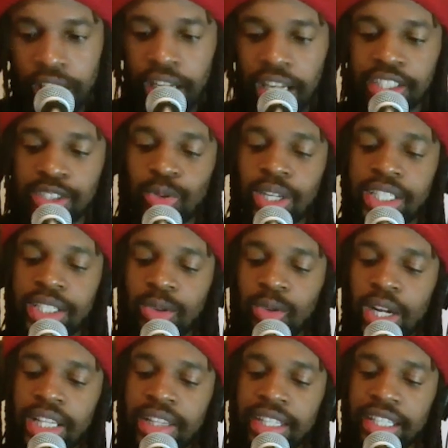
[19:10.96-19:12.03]
Because what
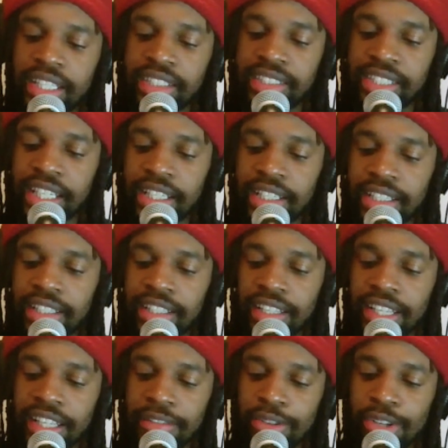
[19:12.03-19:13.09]
one thing is that
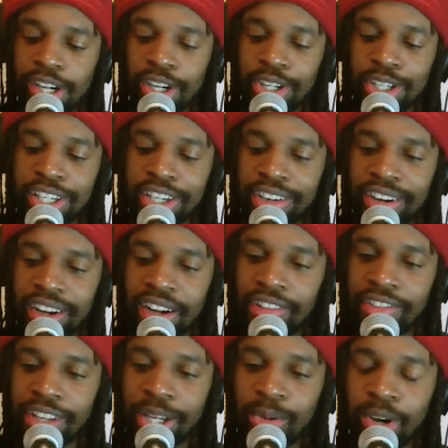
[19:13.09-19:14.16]
if you're gonna do your
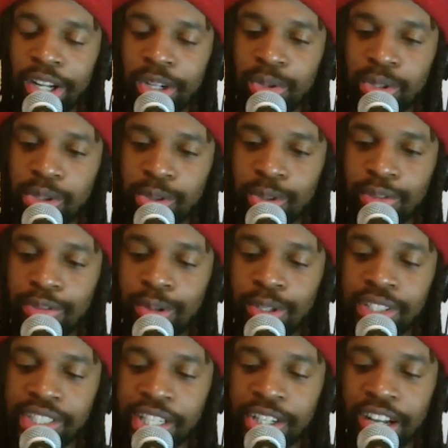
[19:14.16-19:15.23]
craft and you want to do it to the
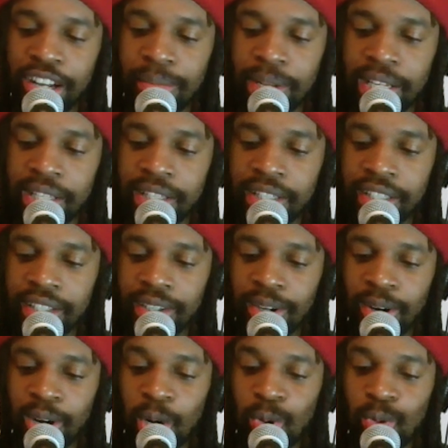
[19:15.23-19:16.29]
fullest of your ability,
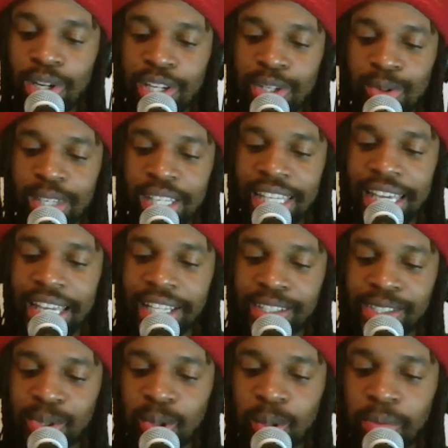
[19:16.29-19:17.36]
how will you get the
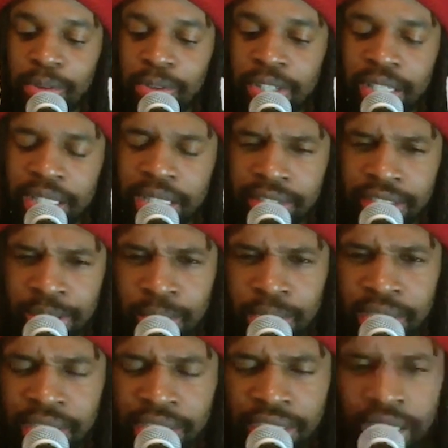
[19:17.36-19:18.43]
scope for that? The studio
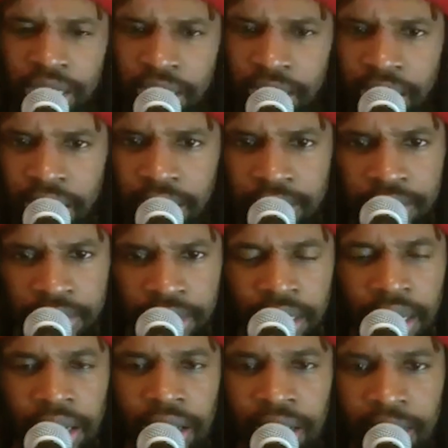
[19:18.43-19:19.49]
session costs $50
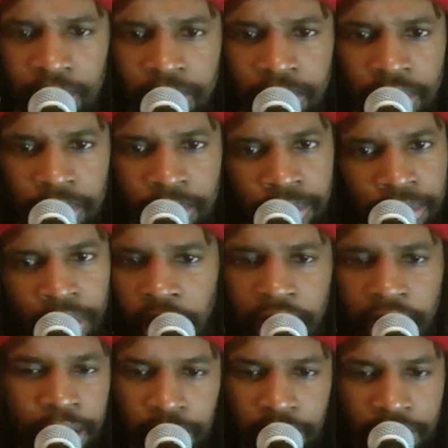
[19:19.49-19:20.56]
an hour, and
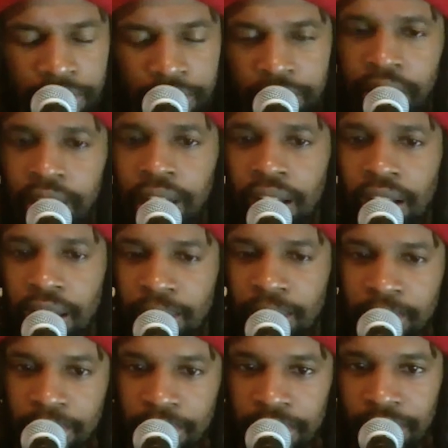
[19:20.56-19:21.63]
you don't have $50 an
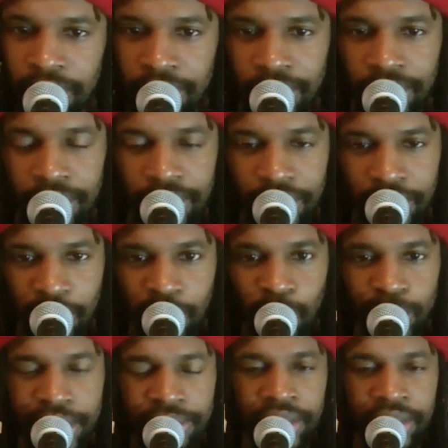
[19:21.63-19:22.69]
hour. Then
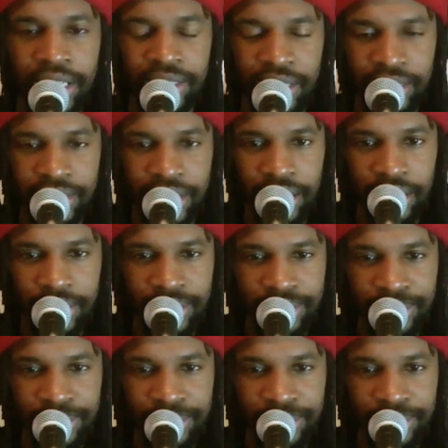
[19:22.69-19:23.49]
all your voice a song.